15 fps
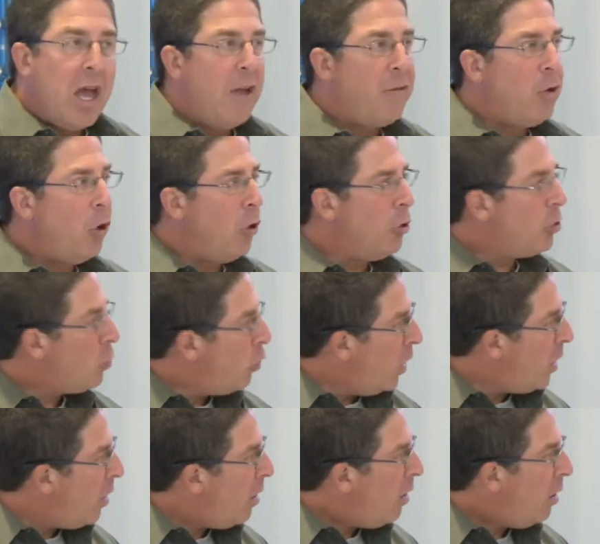If you're on
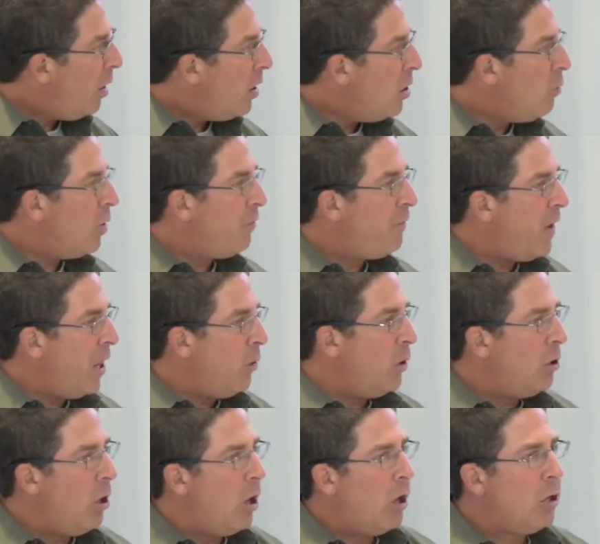Twitter and you want to follow
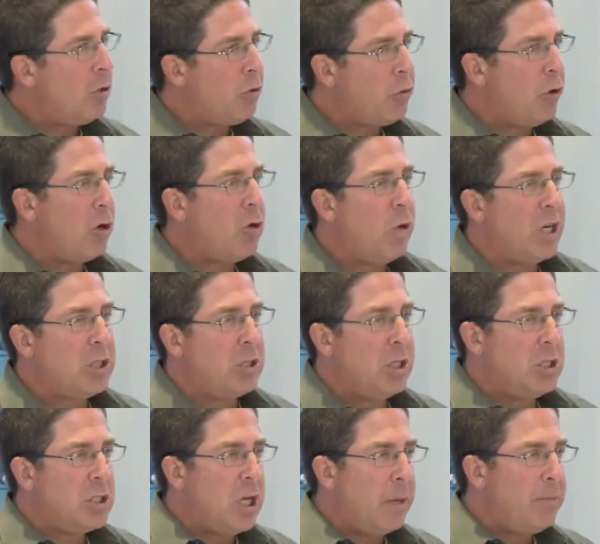along or throw
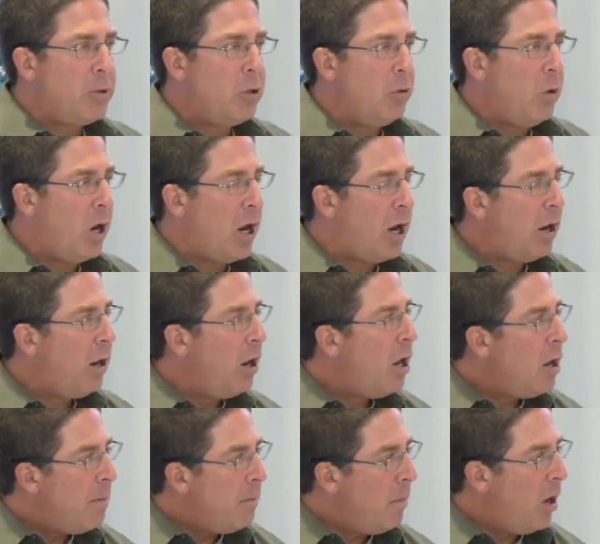questions up to our
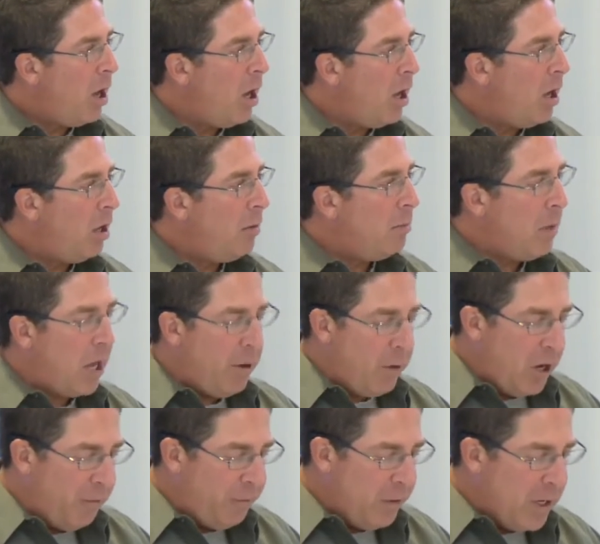
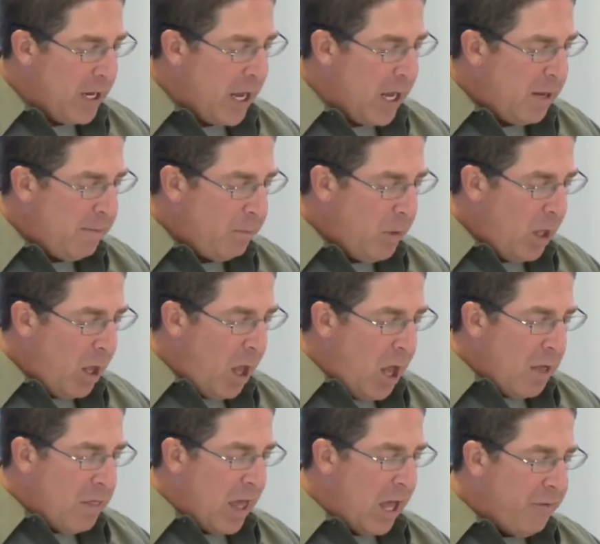moderator for the day,
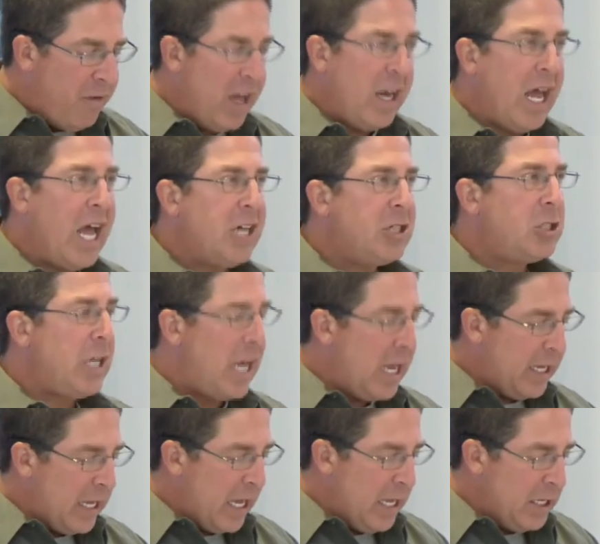the event
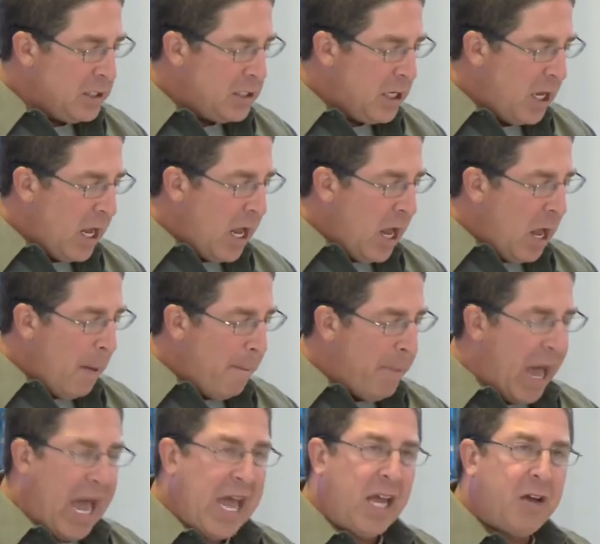hashtag is
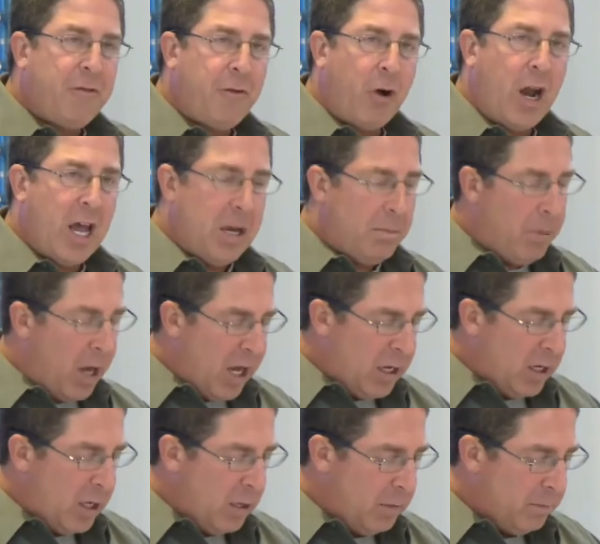Bang for Ed
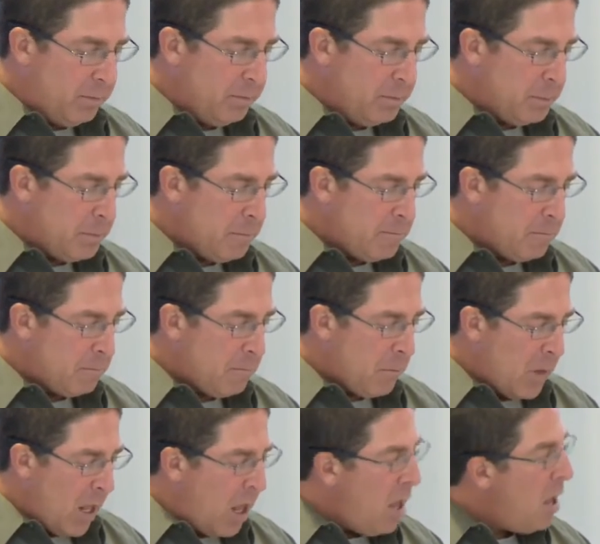Buck.
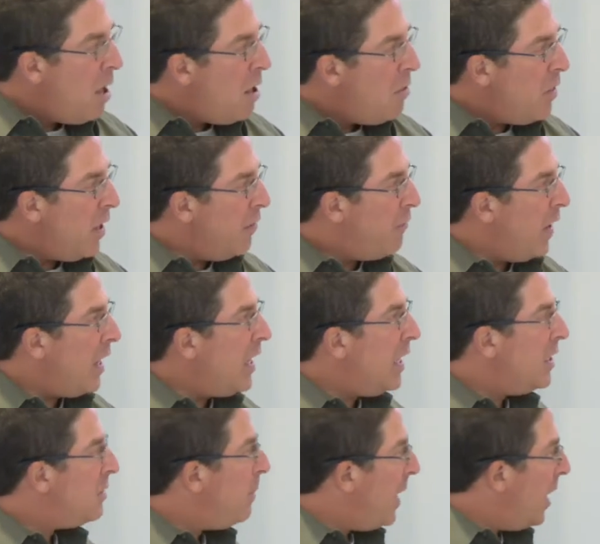The event
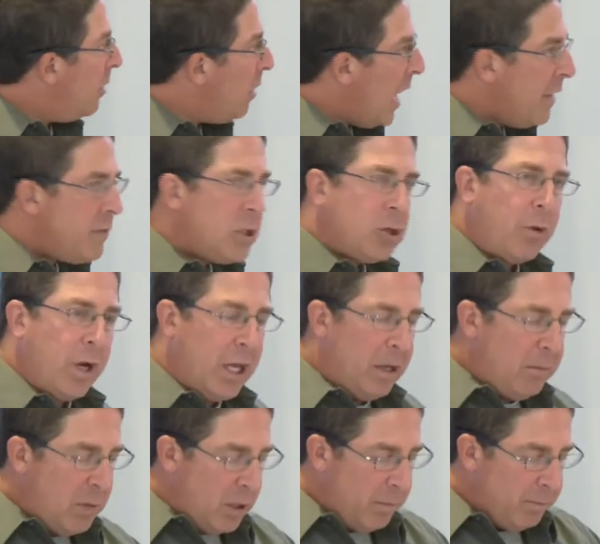is being live
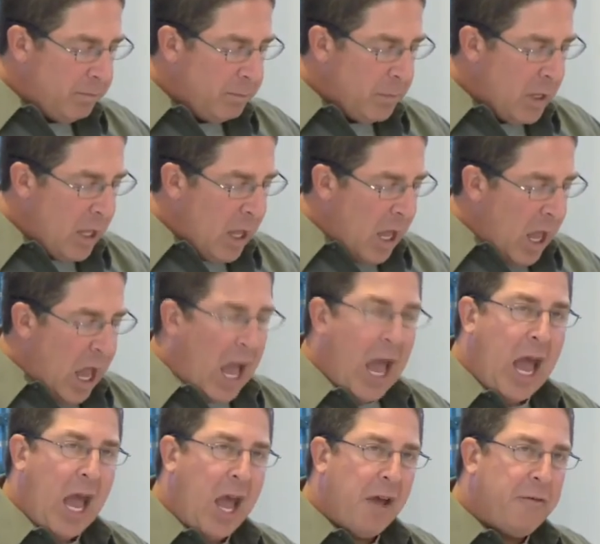streamed
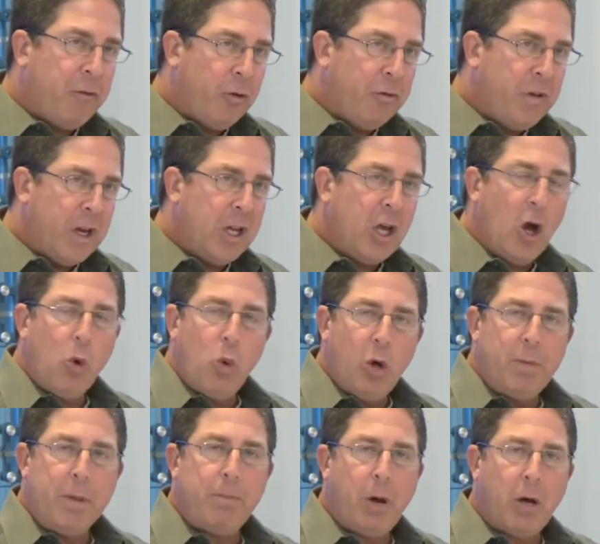and full video
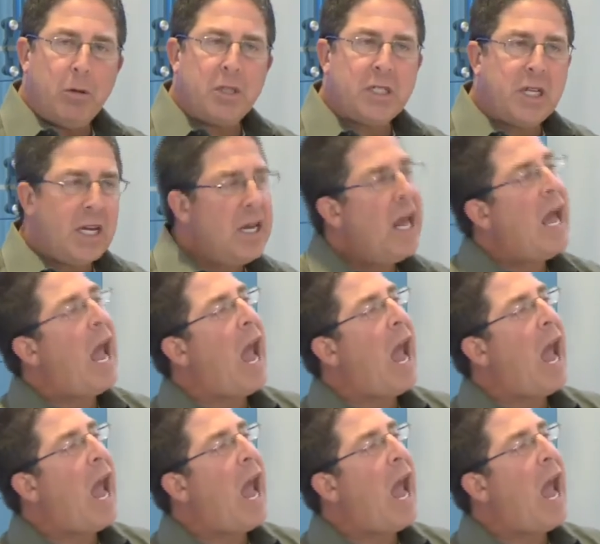will be posted